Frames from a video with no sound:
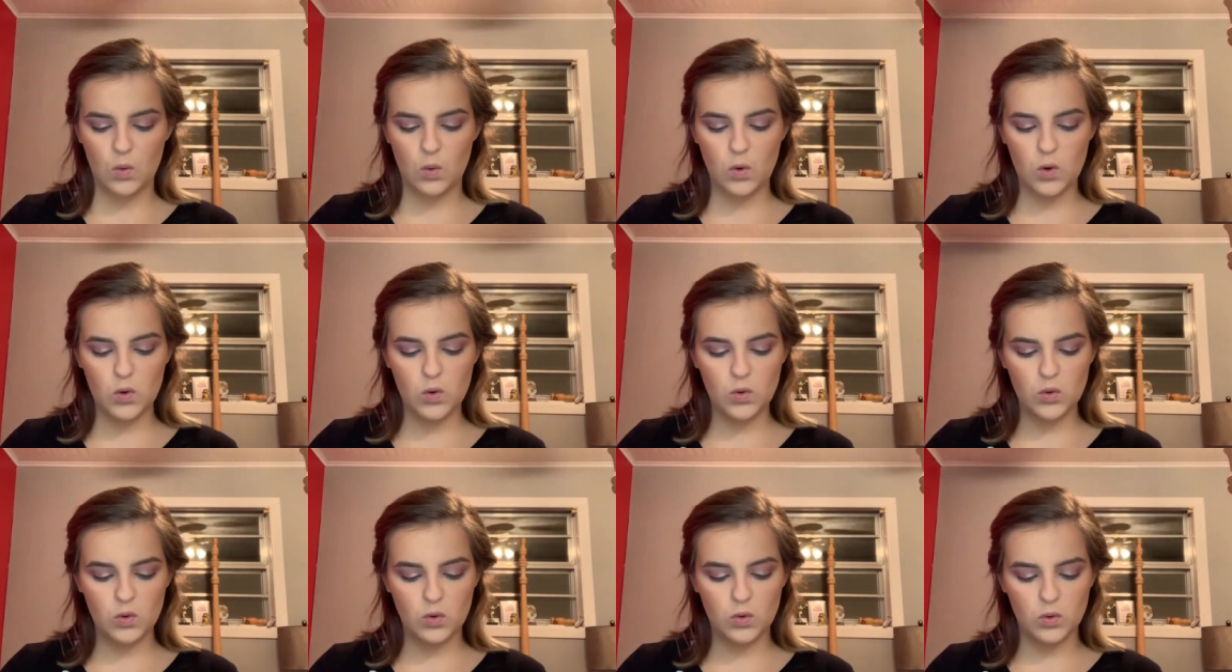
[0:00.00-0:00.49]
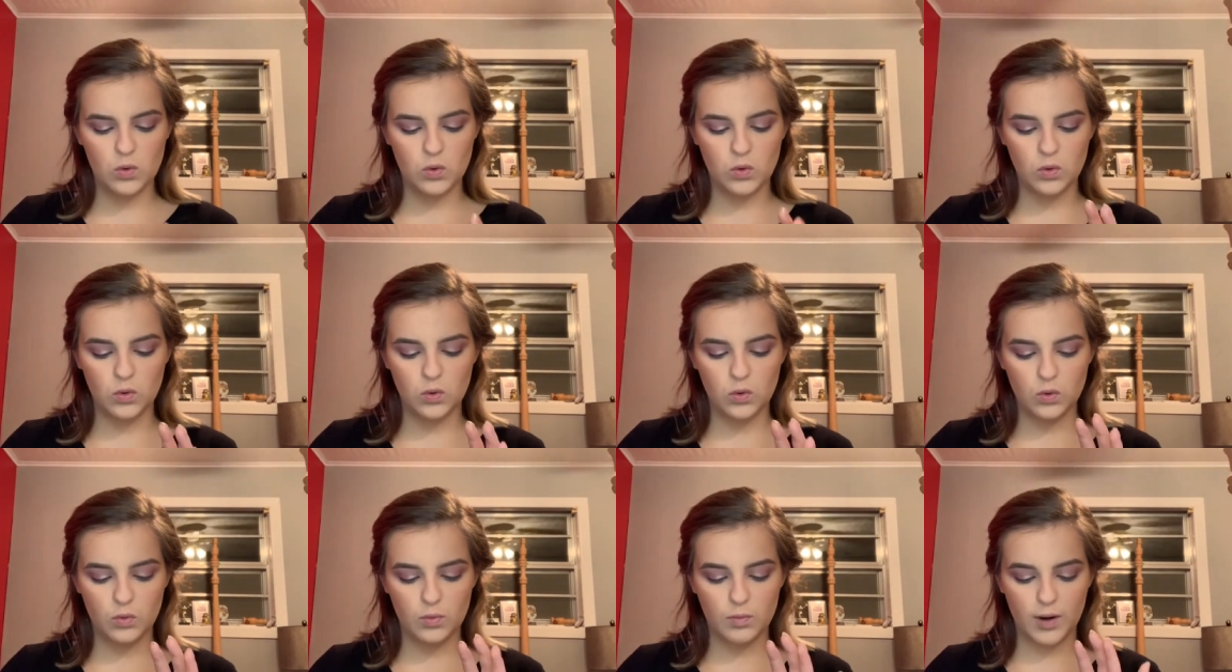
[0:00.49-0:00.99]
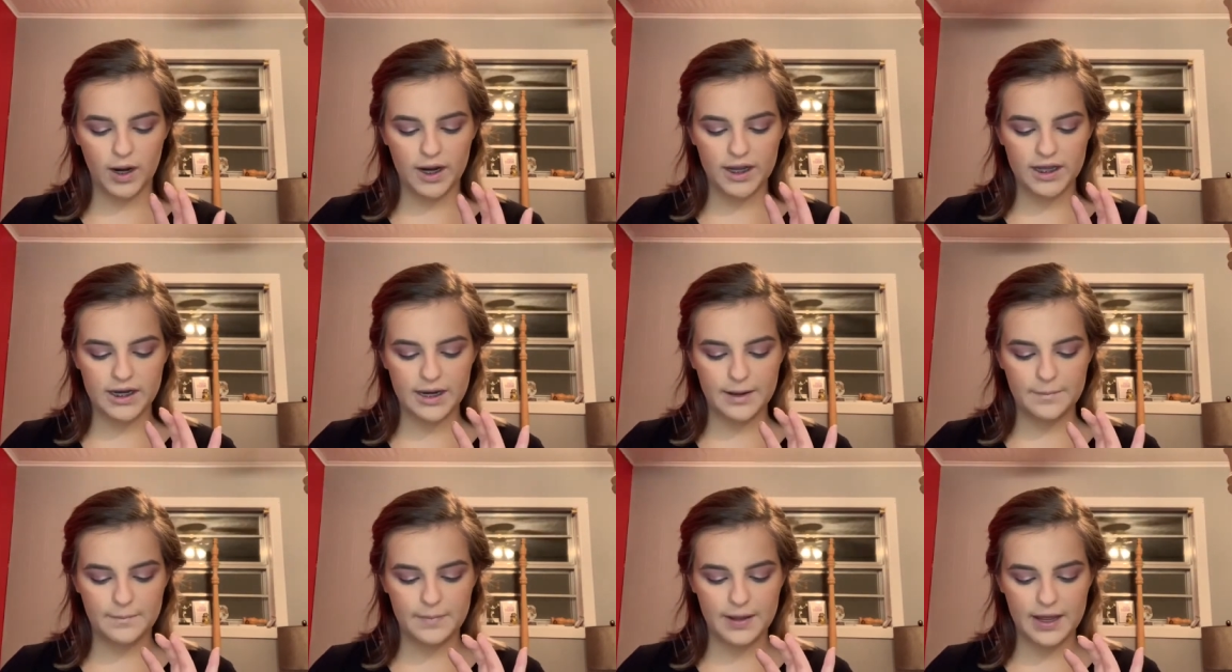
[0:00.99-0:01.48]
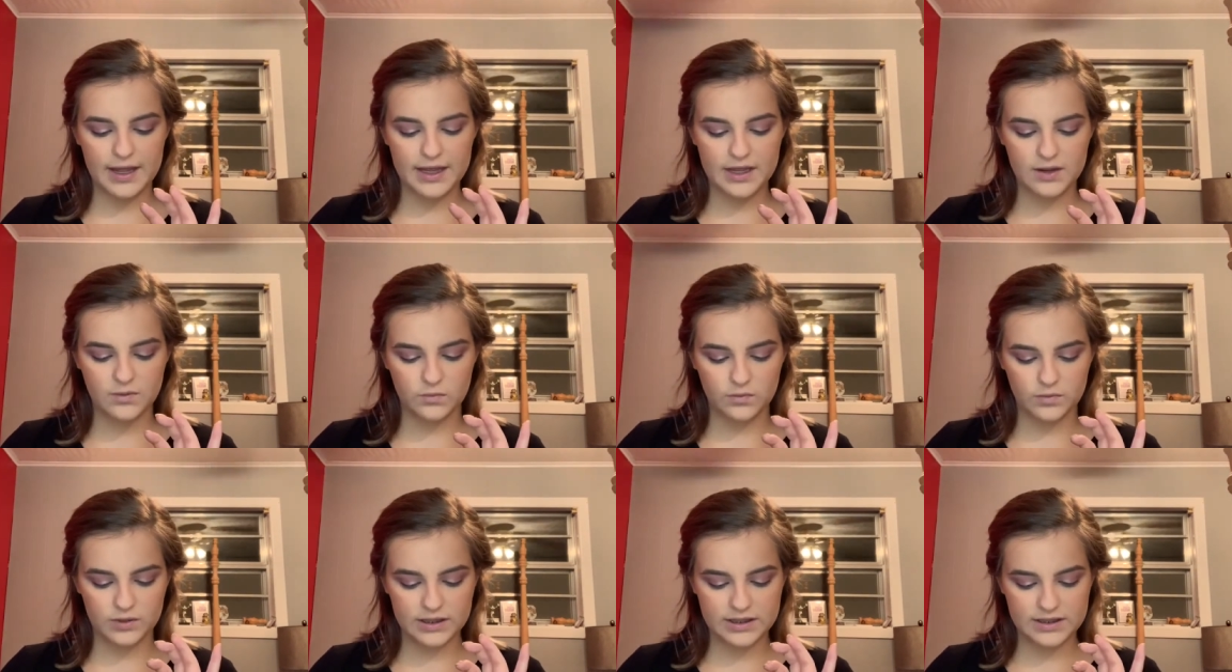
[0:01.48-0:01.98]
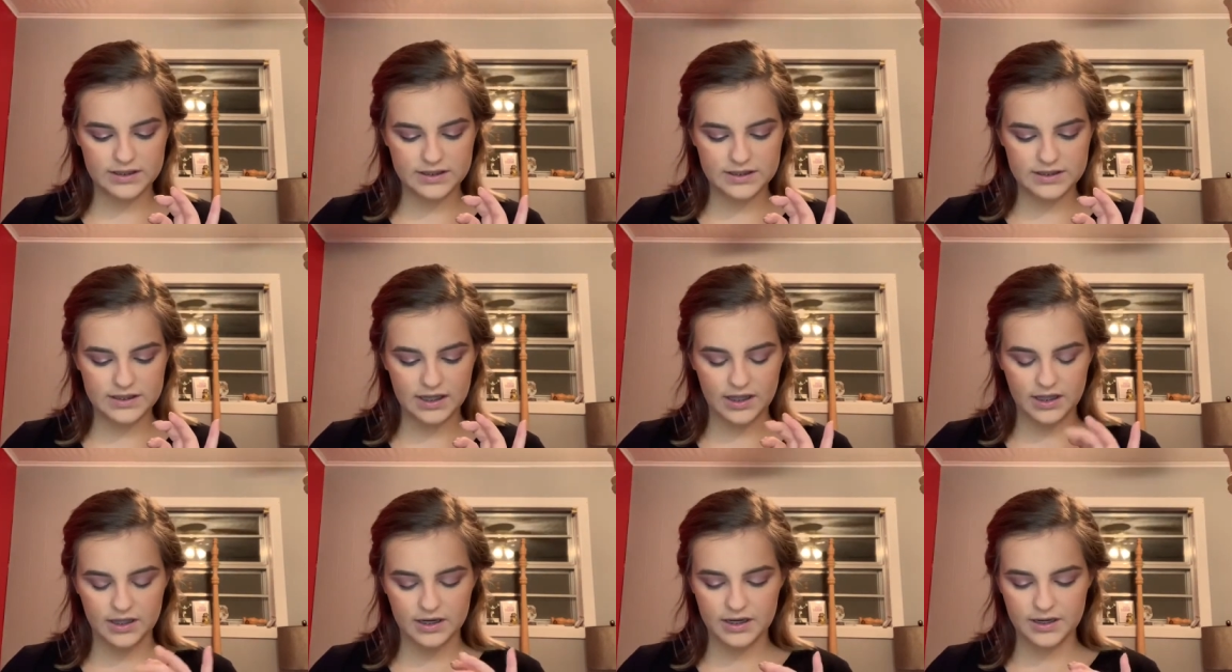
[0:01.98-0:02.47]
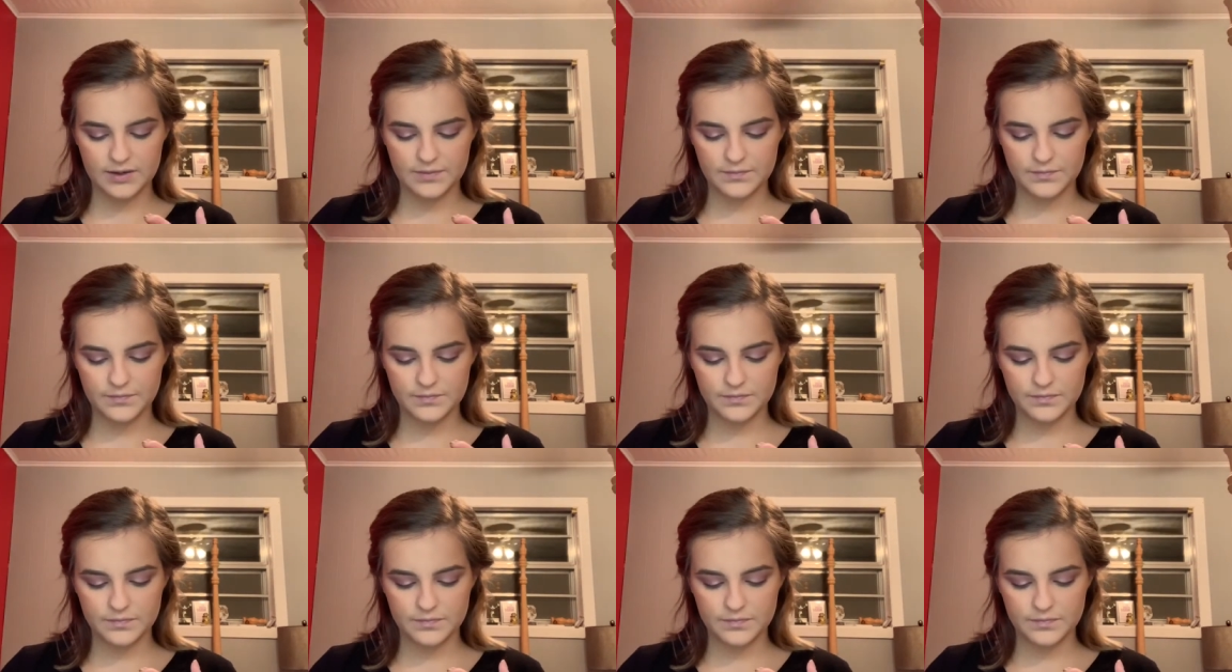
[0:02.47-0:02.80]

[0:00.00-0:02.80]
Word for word: Ooh, bringing it back and reselling it.